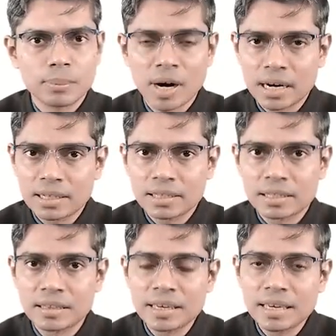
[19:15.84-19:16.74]

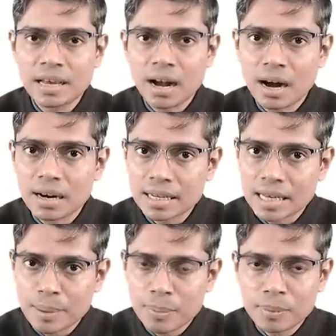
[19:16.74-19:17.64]
but they are
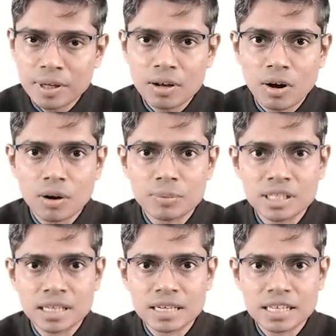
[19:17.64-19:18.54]
capable of
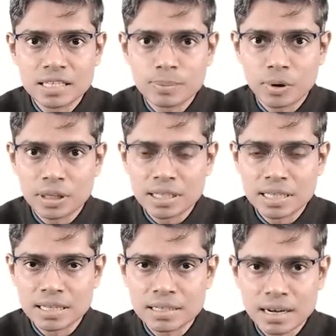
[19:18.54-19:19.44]
generating
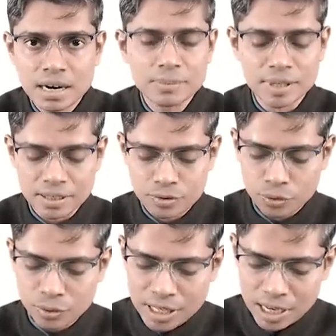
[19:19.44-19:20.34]
spontaneous heartbeat.
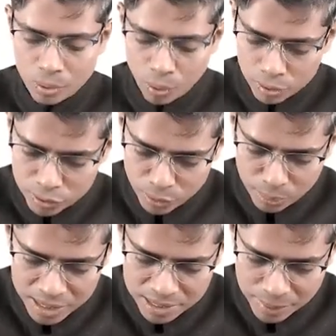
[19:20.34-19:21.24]
So they are also
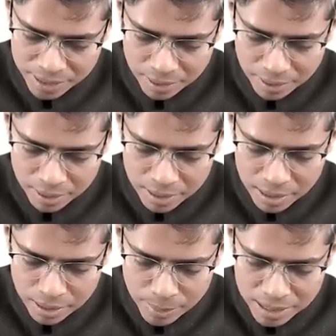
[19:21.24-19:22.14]
pacemaker,
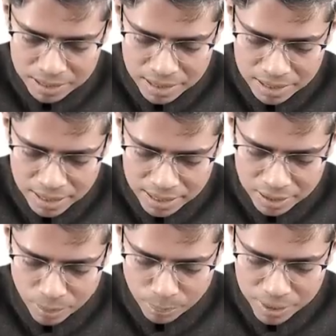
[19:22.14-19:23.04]
but this
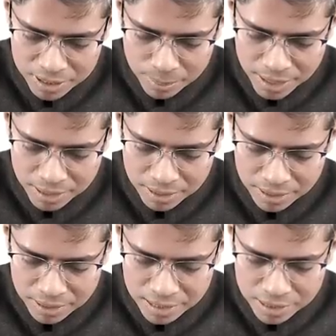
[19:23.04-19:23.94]
kind of
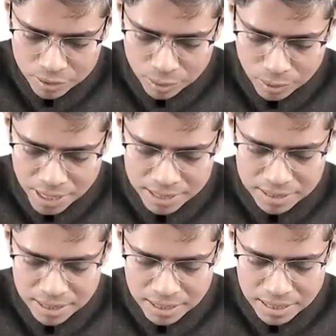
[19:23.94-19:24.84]
pacemaker is known
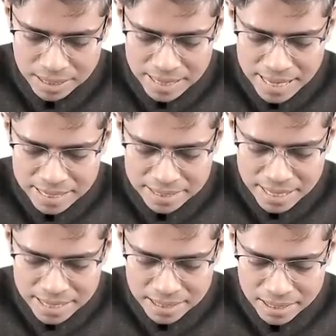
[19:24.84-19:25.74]
as
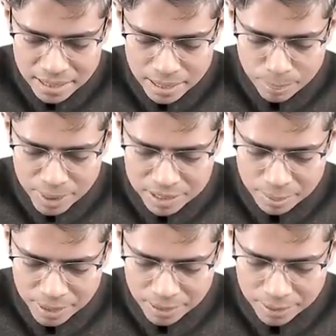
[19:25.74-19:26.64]
latent
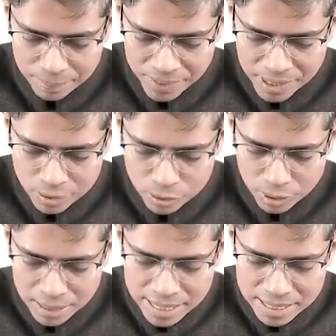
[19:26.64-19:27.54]
pacemaker.
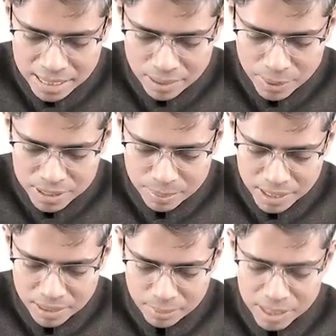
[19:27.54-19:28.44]
So latent
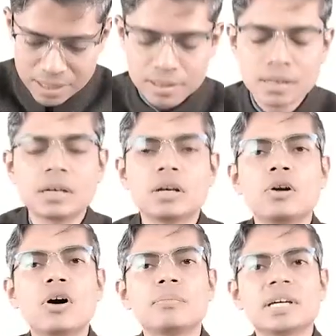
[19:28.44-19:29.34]
pacemaker means
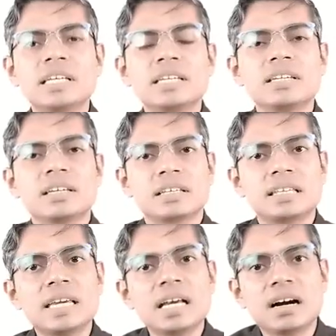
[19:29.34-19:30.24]
normally
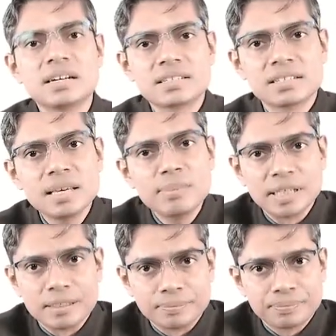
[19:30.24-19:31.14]
they are
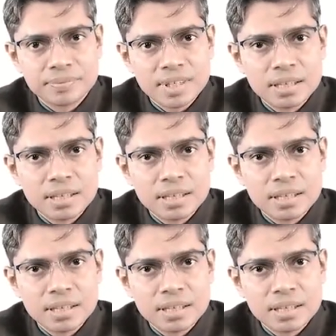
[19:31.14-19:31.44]
sleeping,